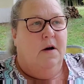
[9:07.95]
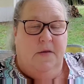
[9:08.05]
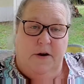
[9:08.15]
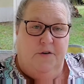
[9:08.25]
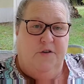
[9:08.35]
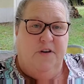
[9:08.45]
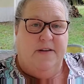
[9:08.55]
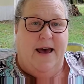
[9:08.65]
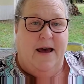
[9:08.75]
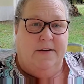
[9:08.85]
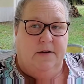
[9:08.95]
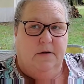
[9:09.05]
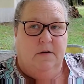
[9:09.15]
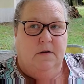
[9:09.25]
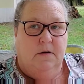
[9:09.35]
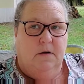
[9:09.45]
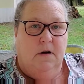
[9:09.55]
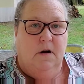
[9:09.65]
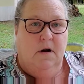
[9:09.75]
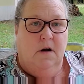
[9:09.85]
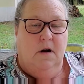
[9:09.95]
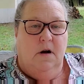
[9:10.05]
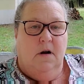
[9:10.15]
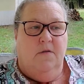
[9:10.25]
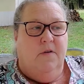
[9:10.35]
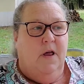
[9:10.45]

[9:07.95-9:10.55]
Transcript: and there she sat for